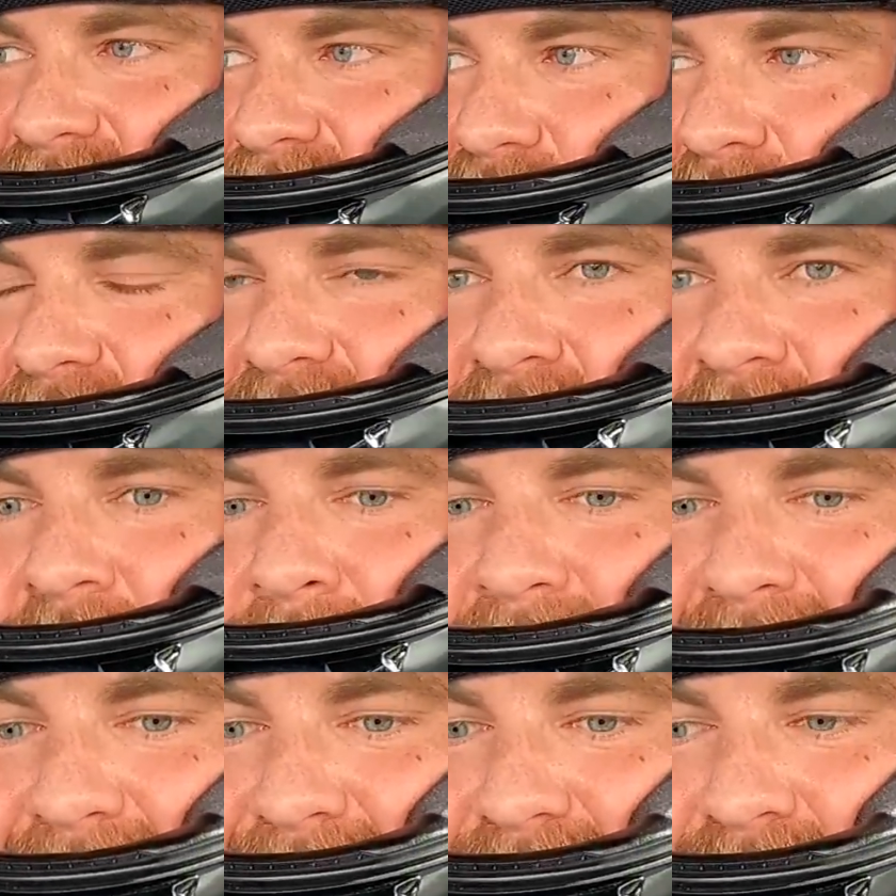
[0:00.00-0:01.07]
just waiting for
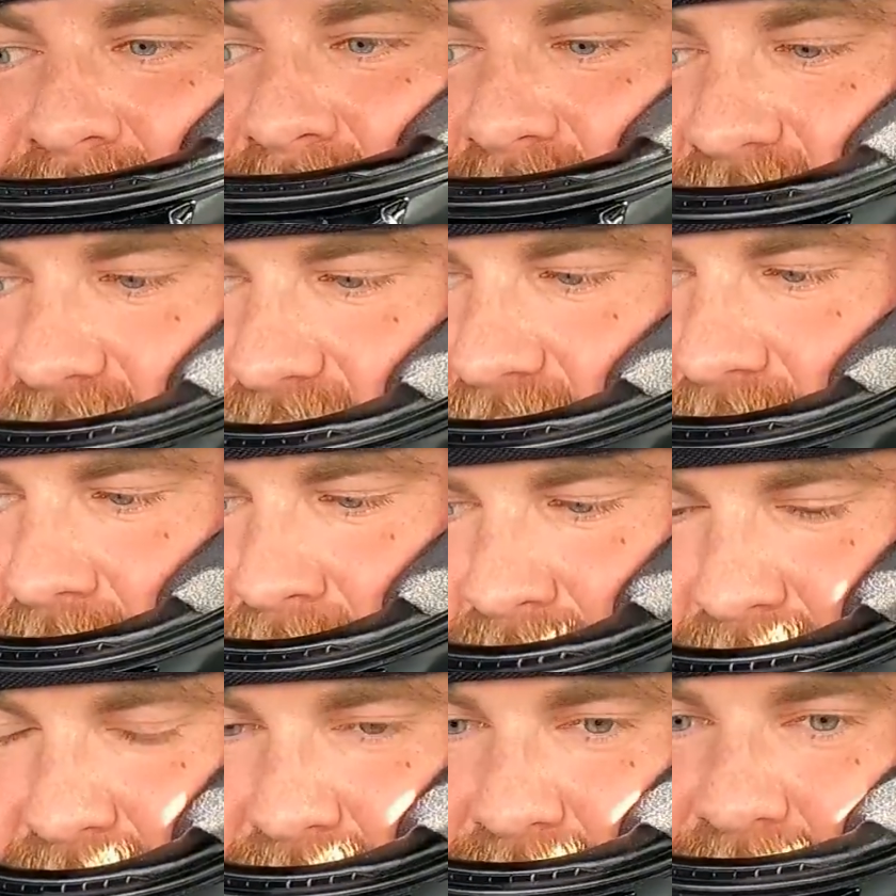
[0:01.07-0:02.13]
my turn to go.
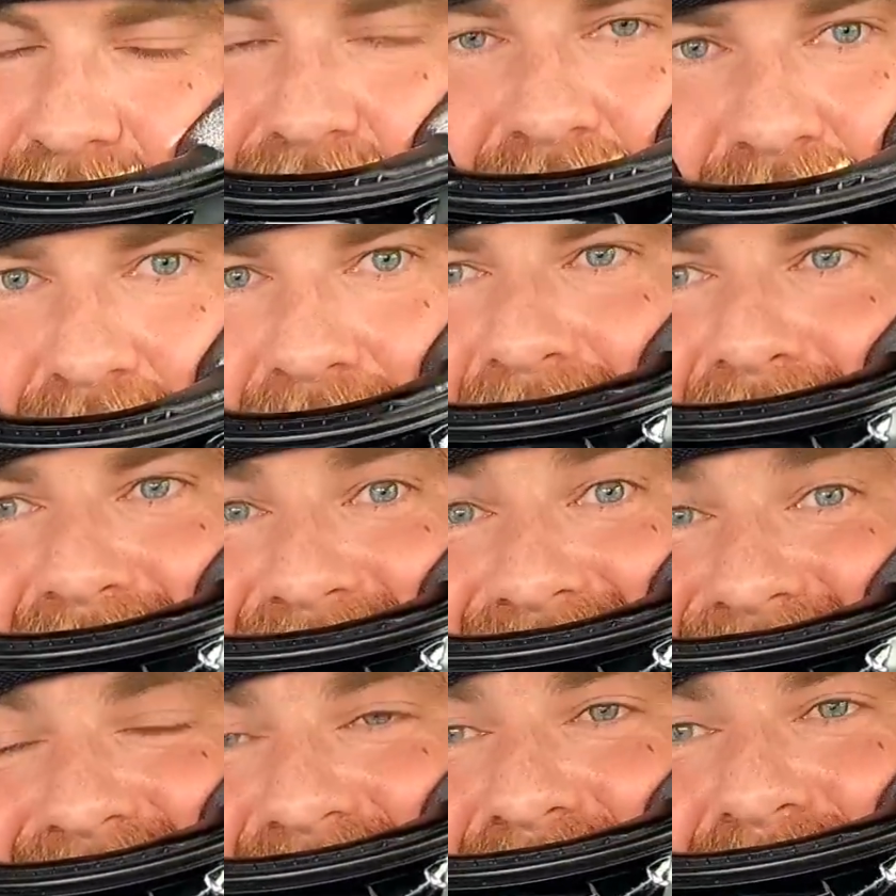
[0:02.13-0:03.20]
I don't know how
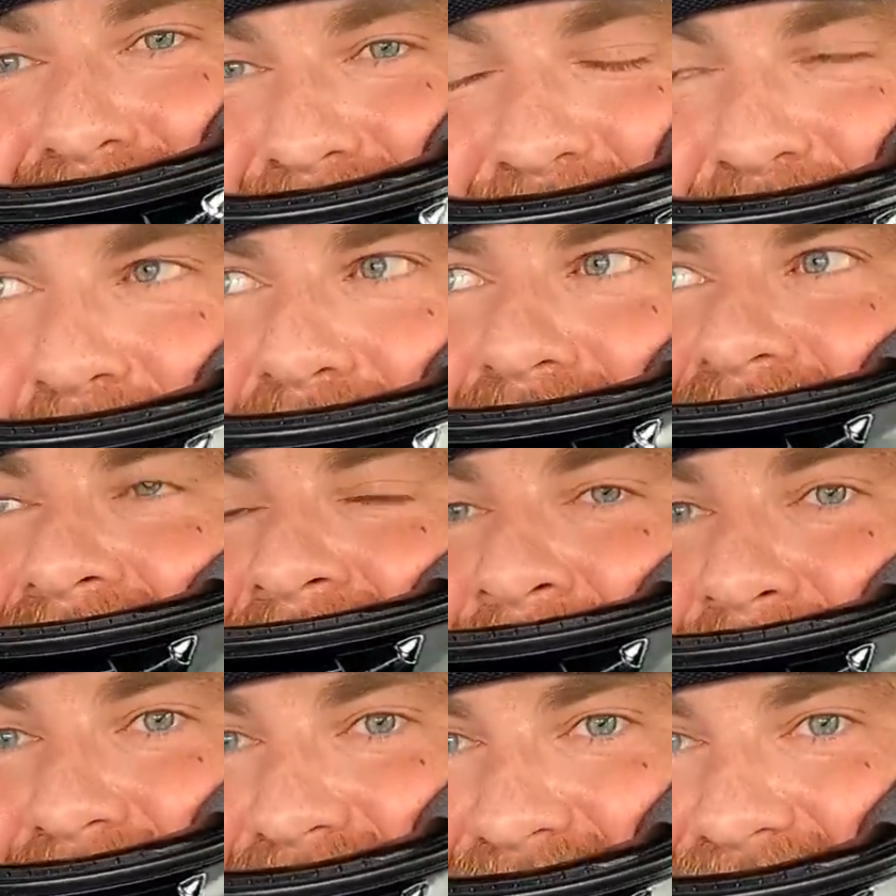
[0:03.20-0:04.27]
this is gonna
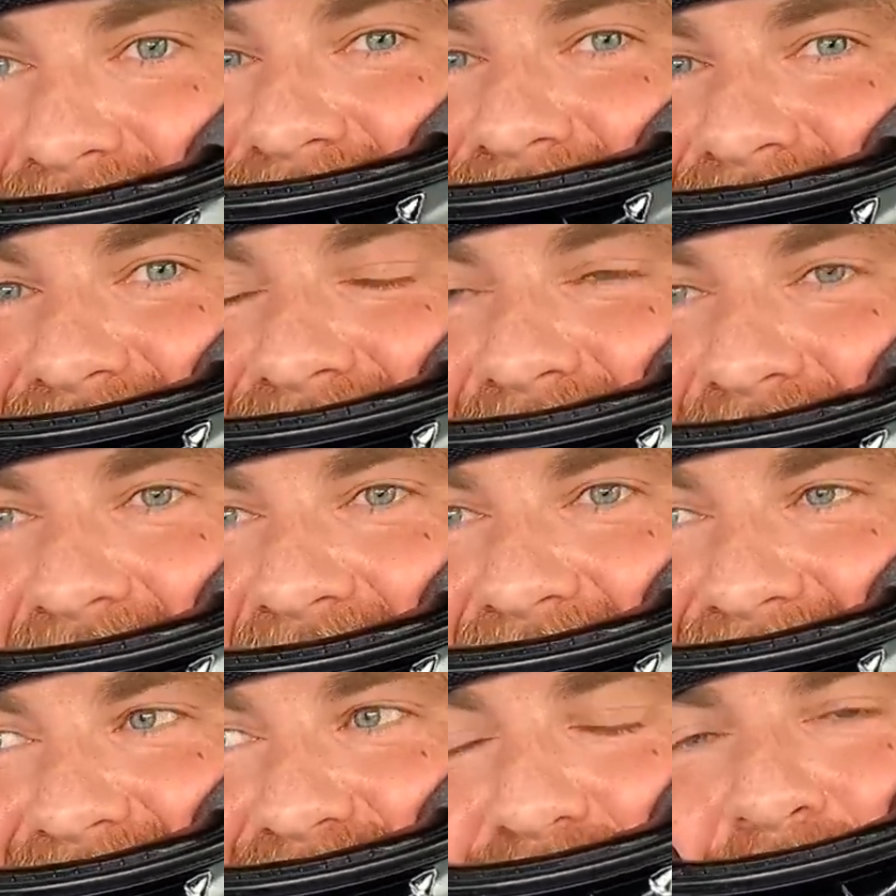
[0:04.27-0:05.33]
respond because I've
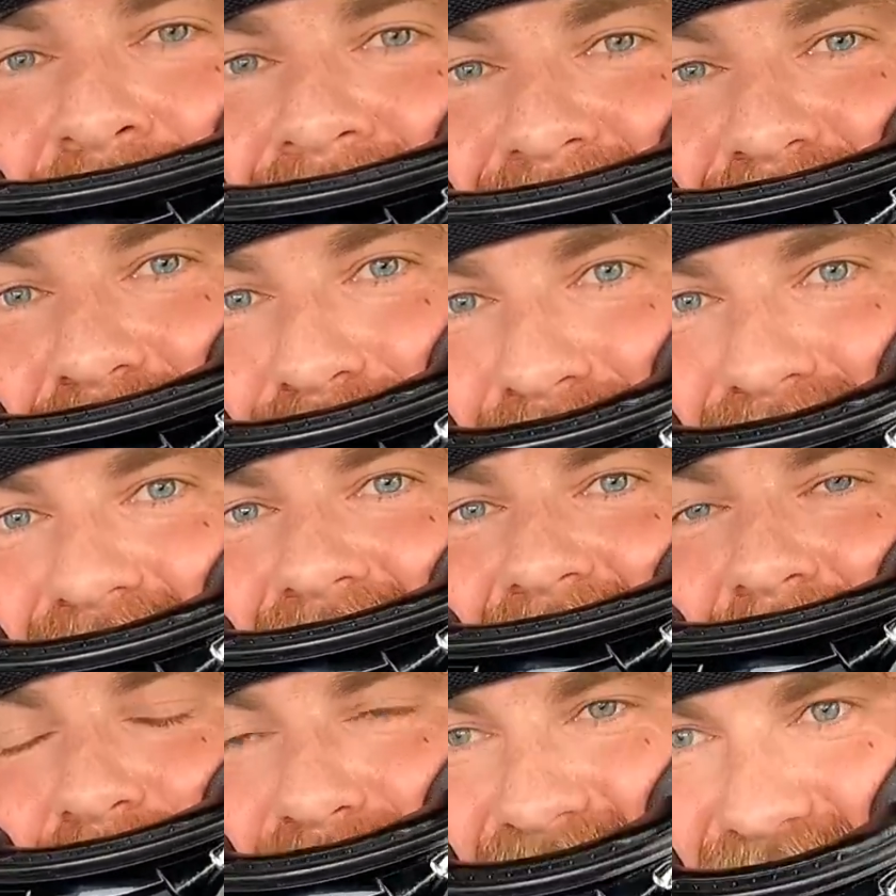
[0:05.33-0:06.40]
had so much lower
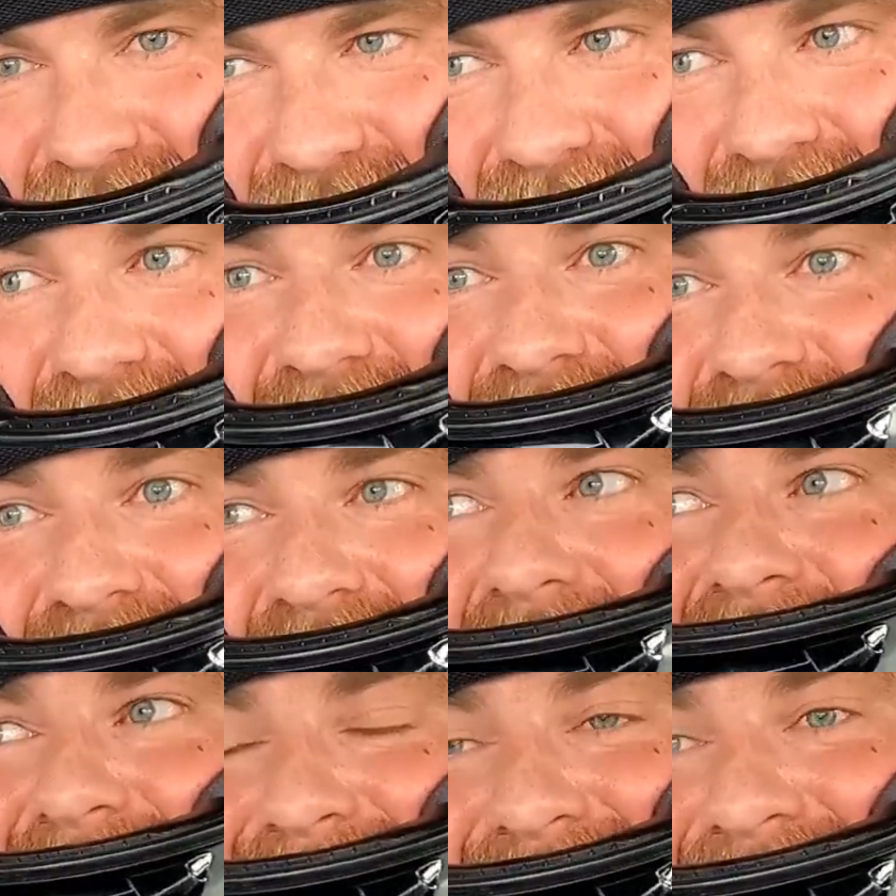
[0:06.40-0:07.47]
tire pressure this
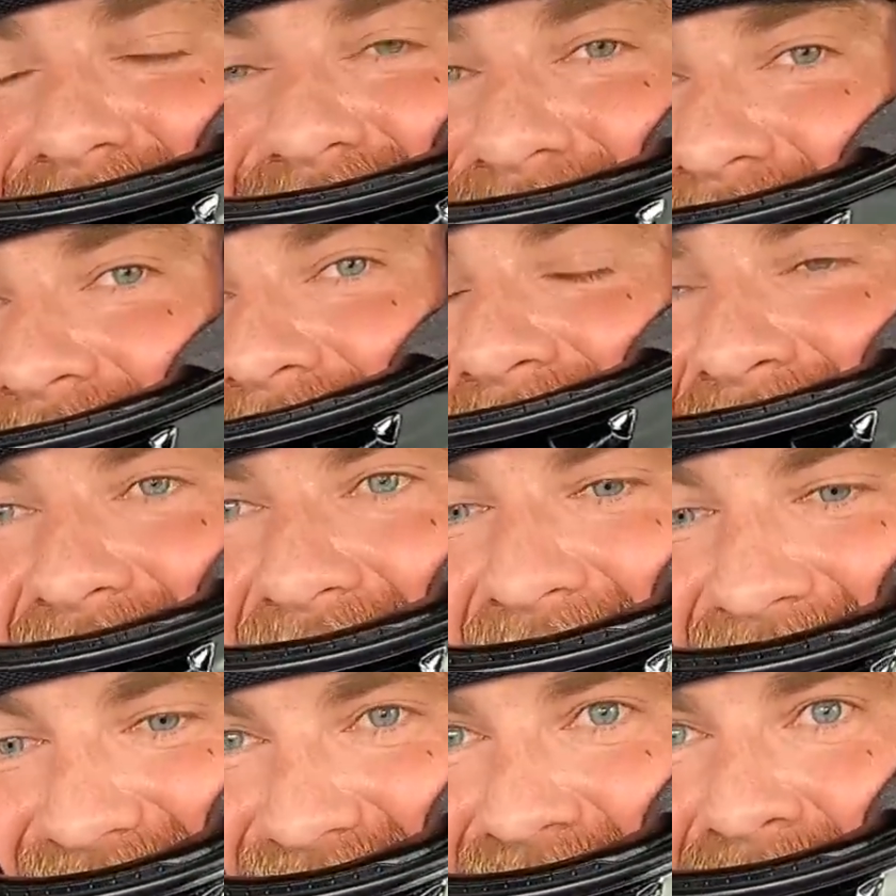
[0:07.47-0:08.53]
entire season and
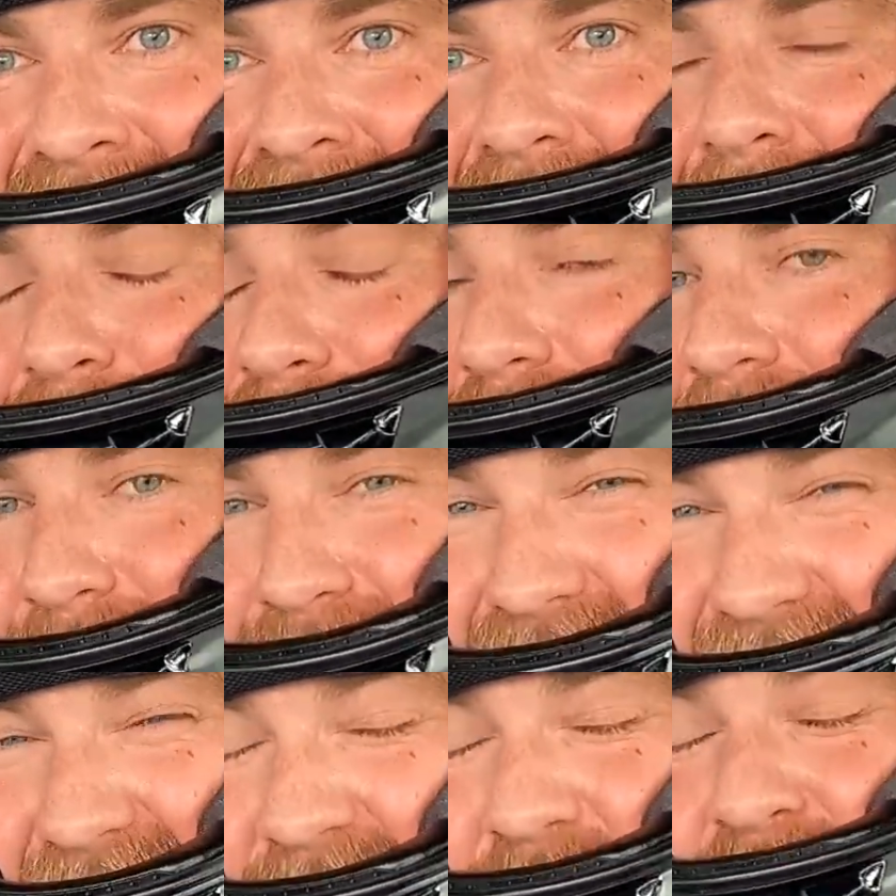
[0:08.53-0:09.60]
last. I'll
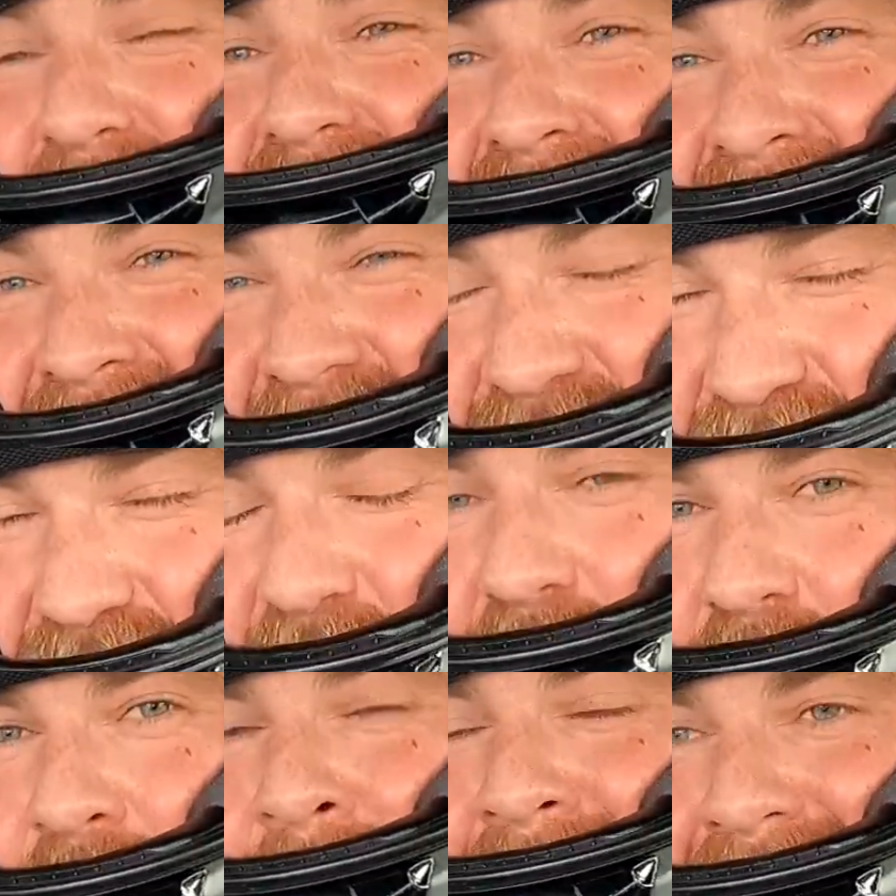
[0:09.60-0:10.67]
probably spin
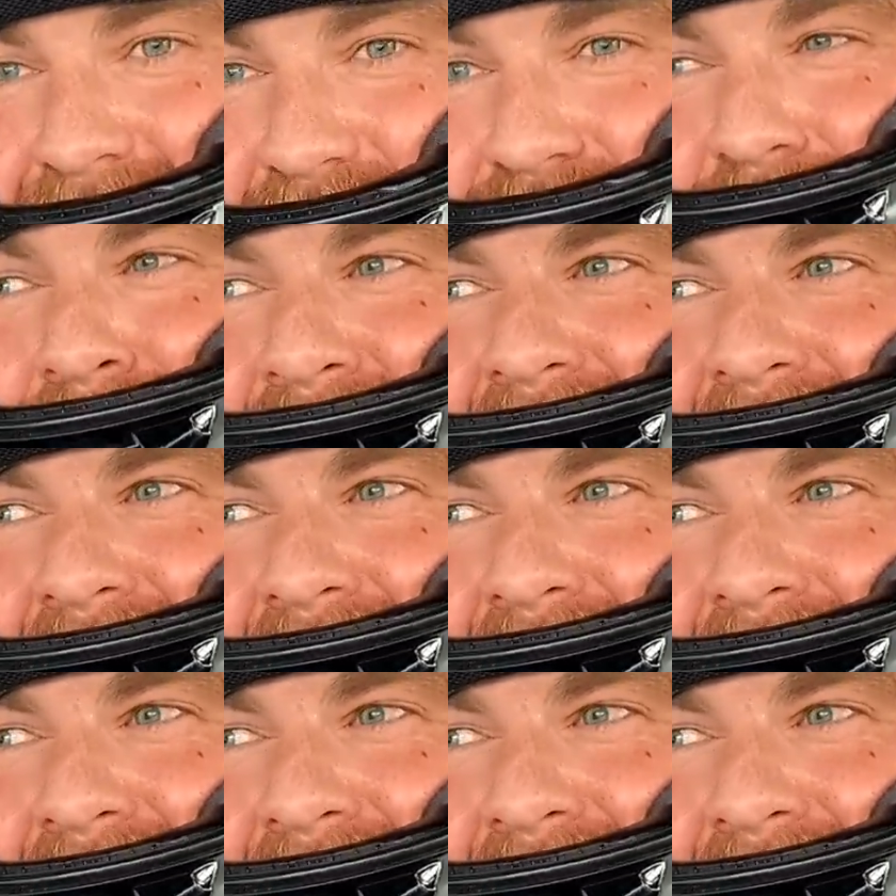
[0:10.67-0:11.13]
so much from